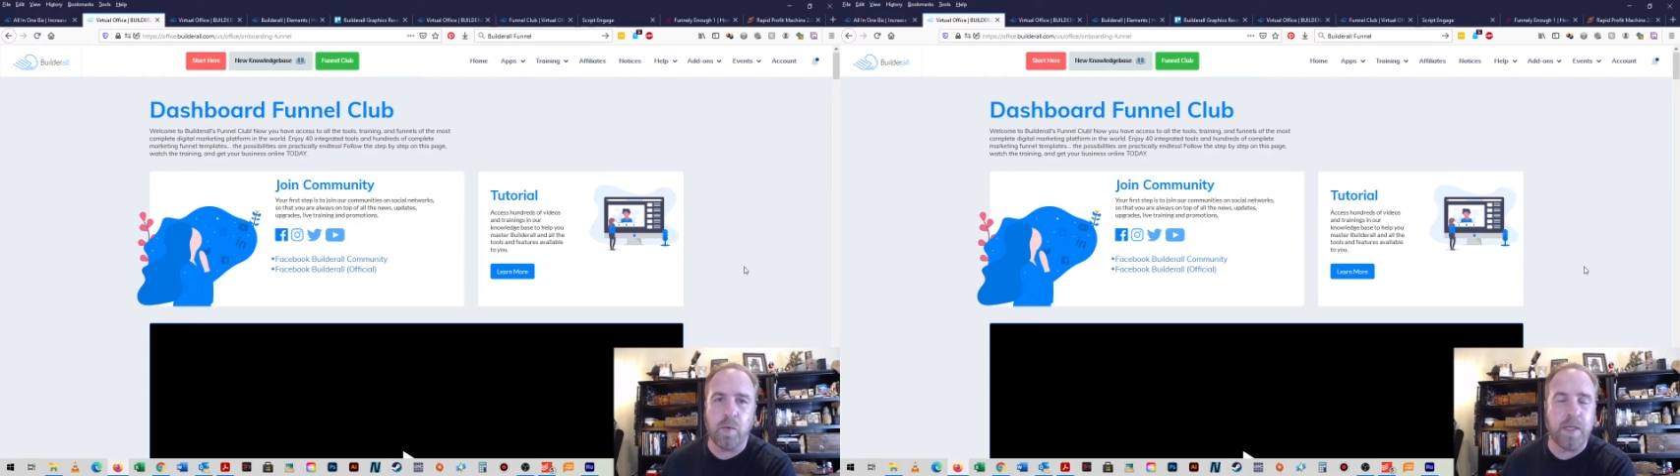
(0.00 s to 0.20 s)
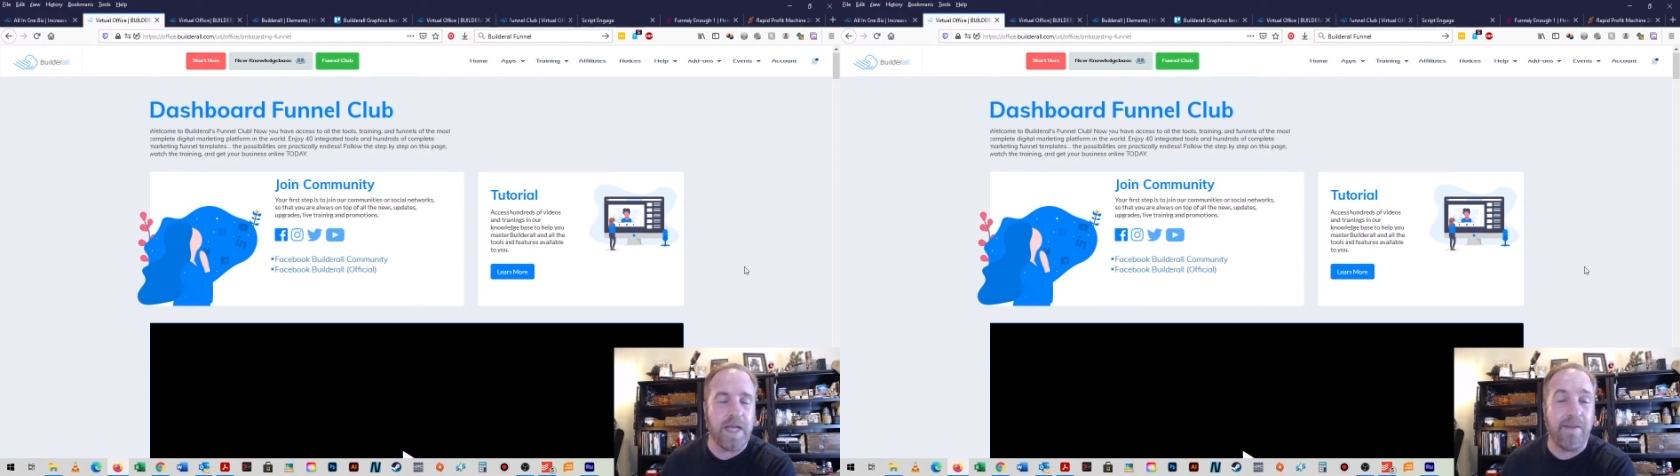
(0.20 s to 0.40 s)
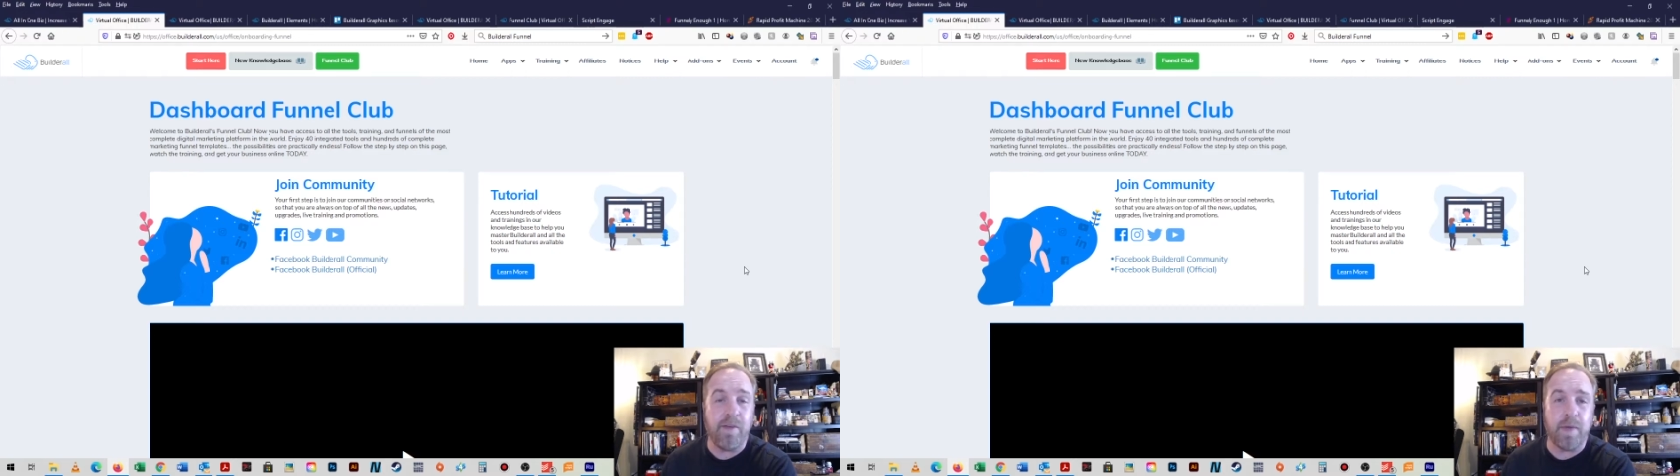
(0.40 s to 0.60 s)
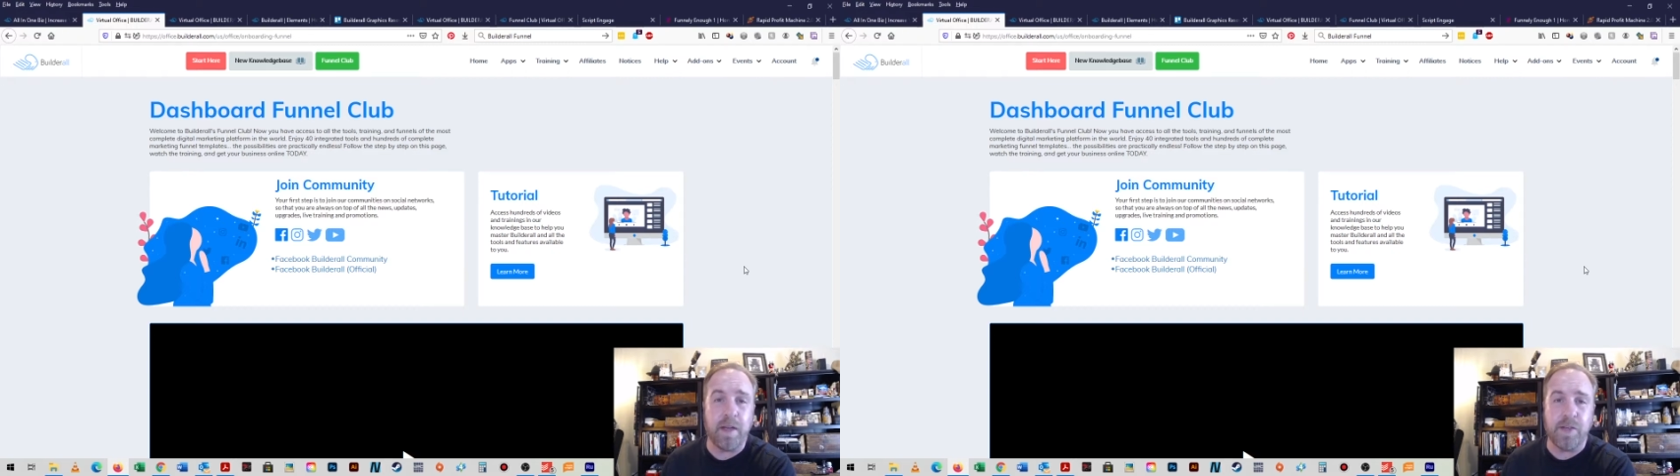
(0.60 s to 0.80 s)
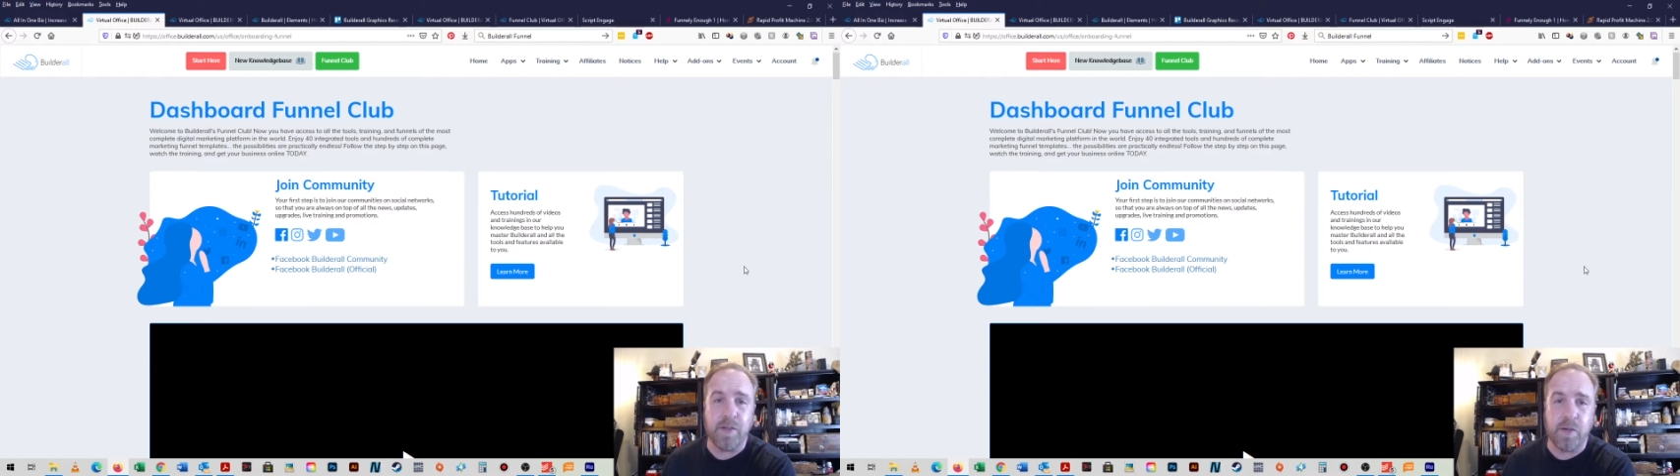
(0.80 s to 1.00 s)
which
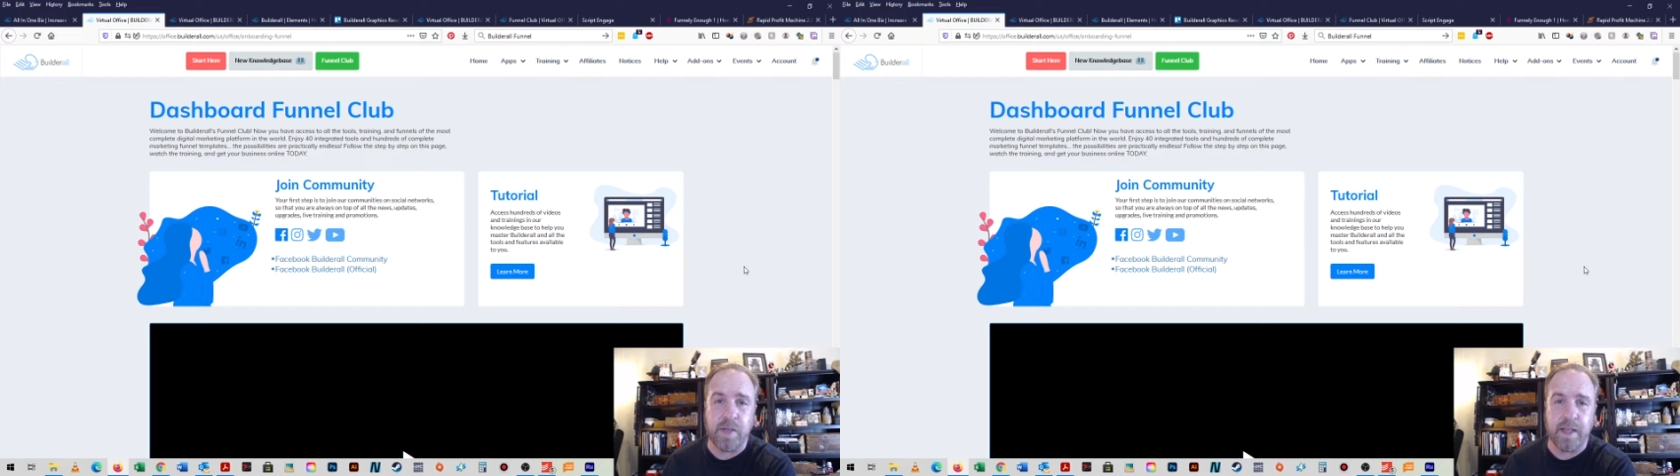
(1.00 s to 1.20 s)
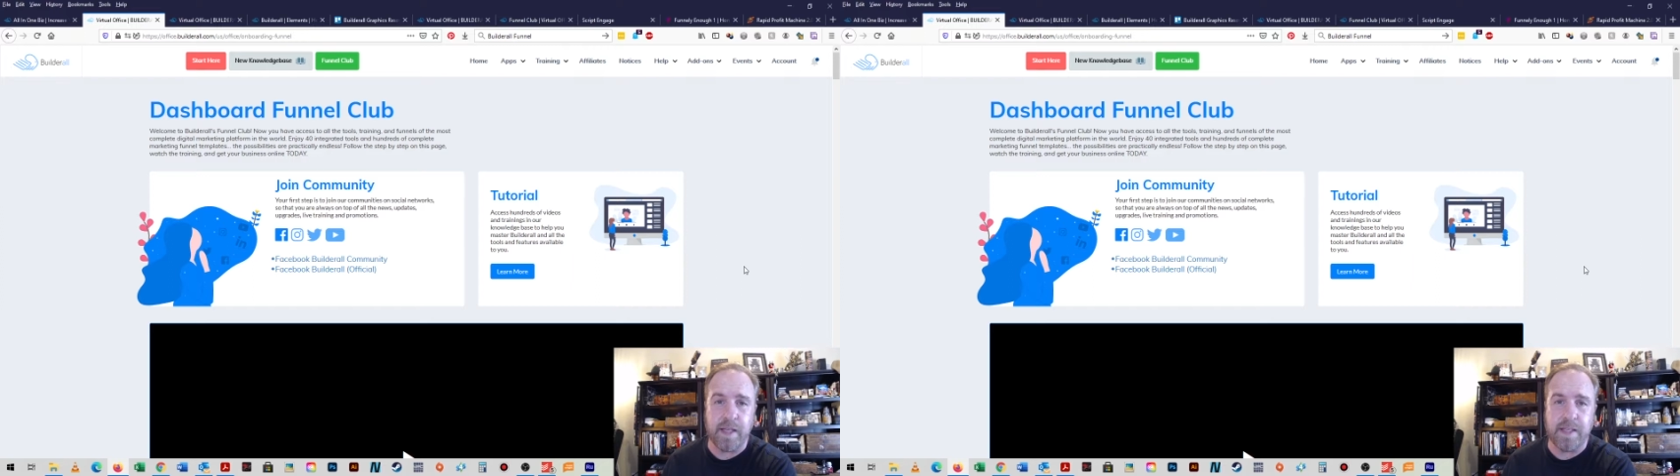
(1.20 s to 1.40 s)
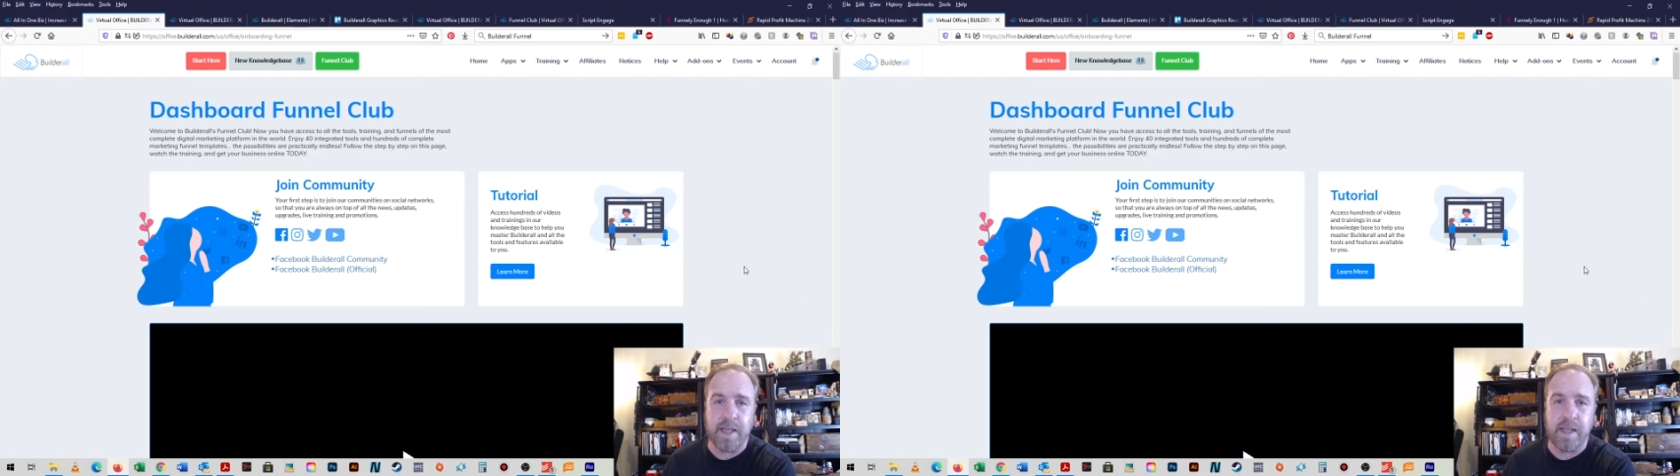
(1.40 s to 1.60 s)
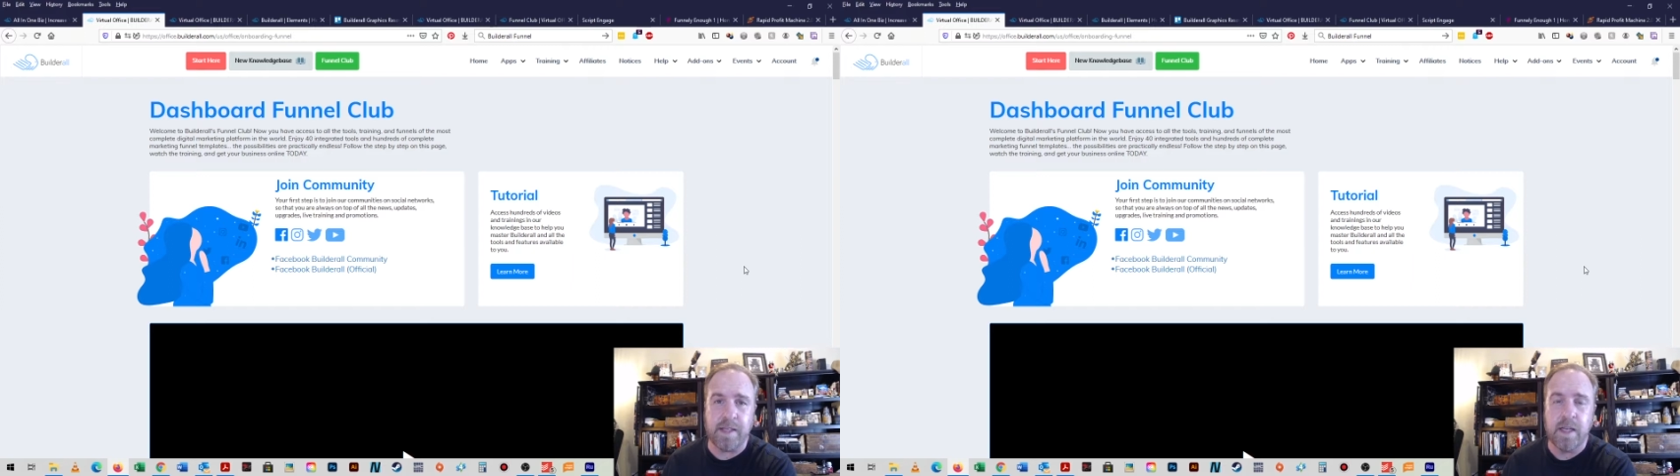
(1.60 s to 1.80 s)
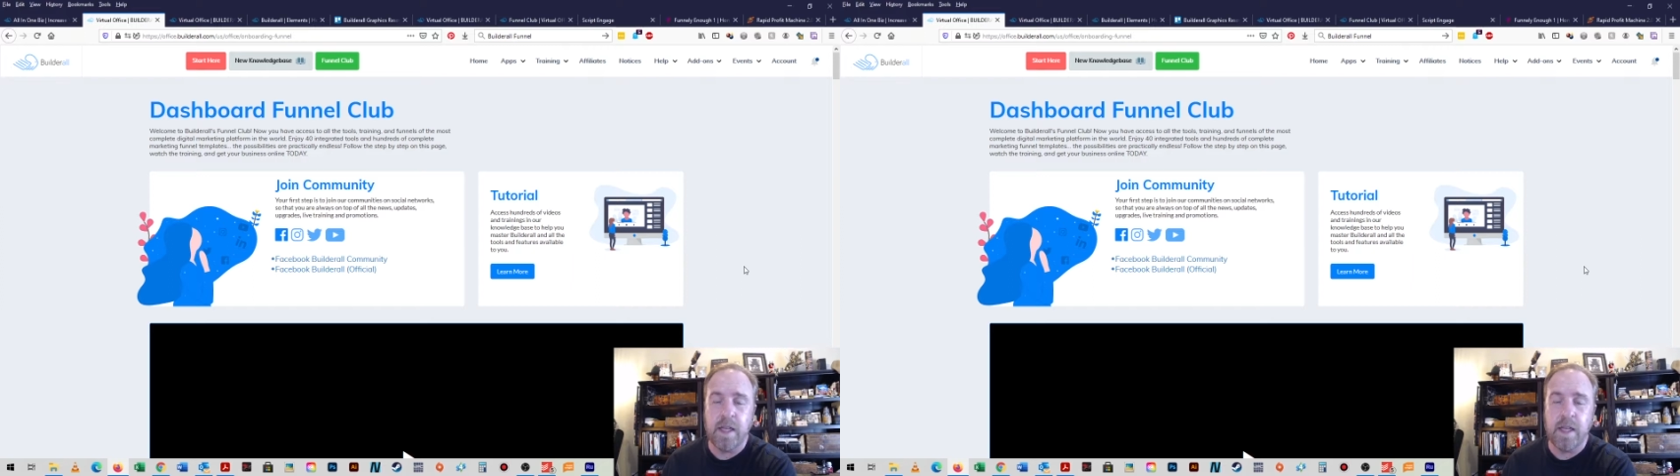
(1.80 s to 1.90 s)
everybody is using these days.